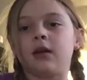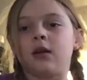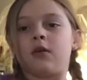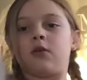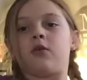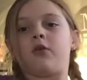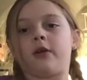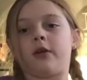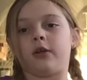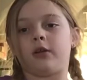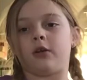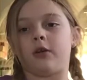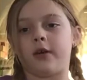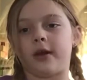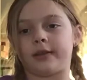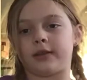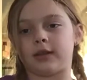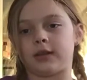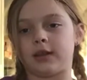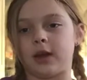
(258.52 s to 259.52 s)
or you don't
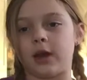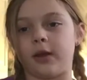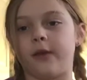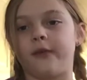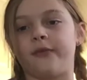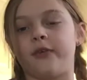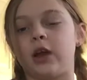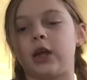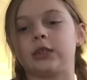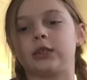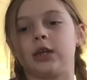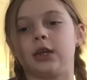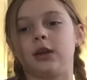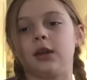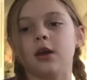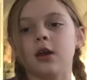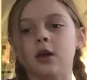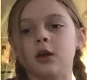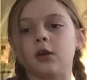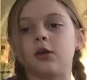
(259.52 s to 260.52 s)
have to tell your friends, and
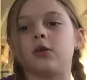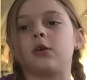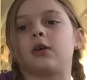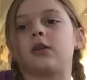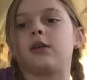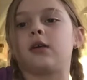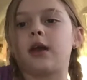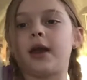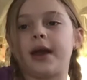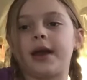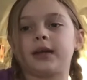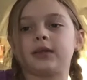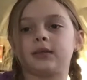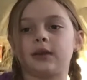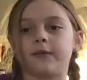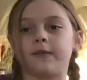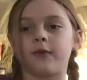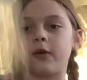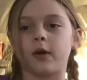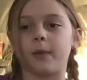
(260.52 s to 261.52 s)
you can ask
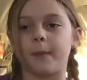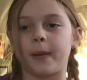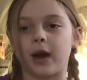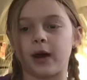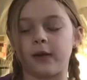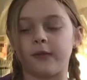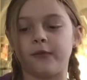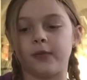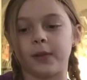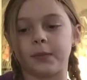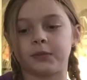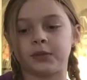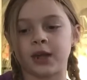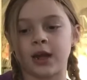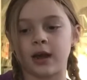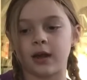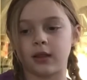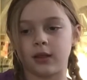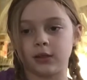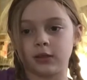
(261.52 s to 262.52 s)
them for a bottle flip
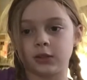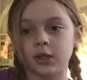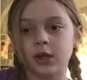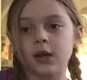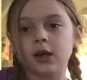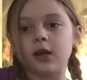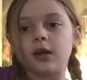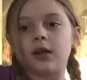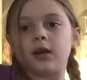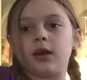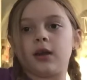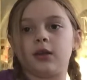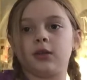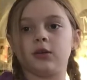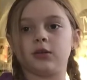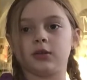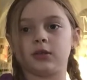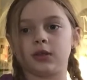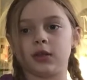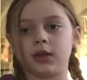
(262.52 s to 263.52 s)
challenge and
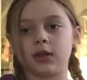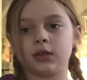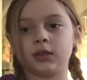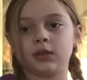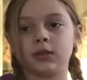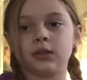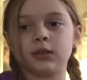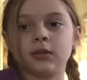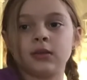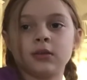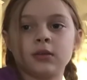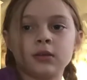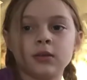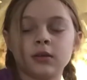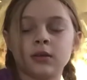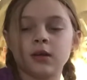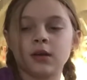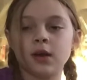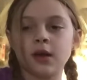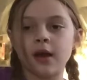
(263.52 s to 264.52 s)
use this
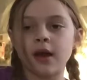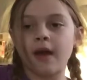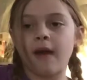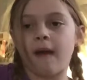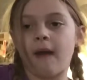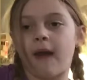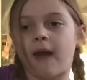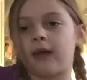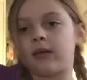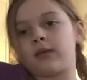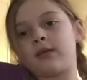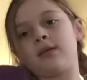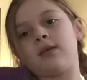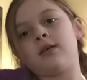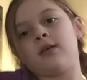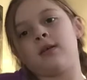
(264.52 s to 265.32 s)
hack.